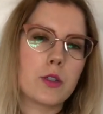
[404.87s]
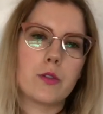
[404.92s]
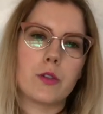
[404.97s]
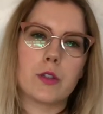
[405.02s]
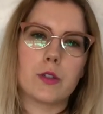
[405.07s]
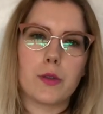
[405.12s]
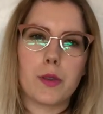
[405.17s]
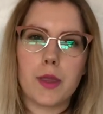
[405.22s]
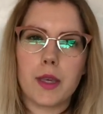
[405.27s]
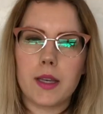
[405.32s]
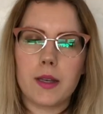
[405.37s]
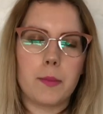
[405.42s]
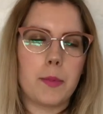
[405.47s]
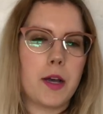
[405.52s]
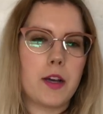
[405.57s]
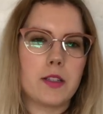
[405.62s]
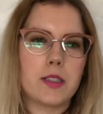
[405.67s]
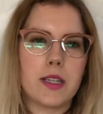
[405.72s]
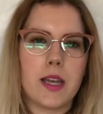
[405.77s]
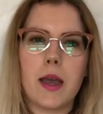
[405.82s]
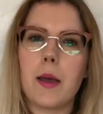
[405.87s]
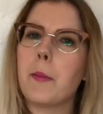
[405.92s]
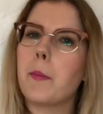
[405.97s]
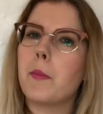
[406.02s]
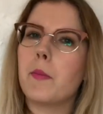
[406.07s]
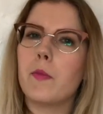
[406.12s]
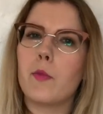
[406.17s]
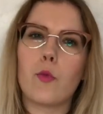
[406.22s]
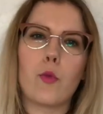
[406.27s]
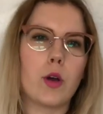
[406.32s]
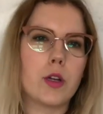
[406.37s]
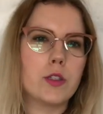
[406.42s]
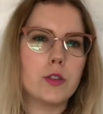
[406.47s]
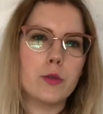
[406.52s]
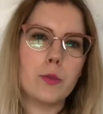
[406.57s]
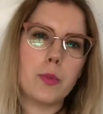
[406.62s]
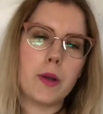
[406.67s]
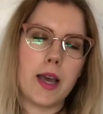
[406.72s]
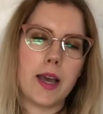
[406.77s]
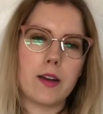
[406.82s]
what you think about them, what
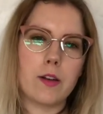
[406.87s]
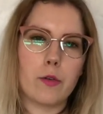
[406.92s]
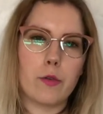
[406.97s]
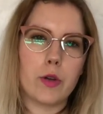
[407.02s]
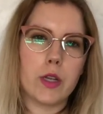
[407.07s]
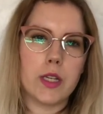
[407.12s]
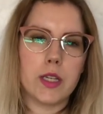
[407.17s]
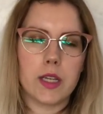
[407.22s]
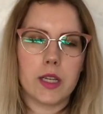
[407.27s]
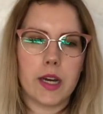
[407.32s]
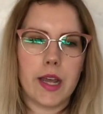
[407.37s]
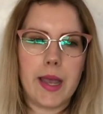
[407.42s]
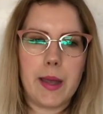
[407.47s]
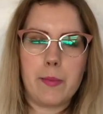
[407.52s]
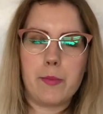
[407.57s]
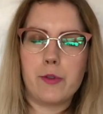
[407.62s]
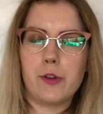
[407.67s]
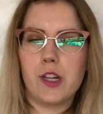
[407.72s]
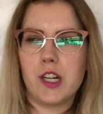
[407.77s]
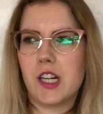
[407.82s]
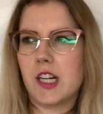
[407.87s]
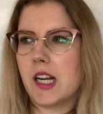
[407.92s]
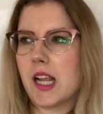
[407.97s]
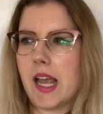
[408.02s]
you plan on reading in April,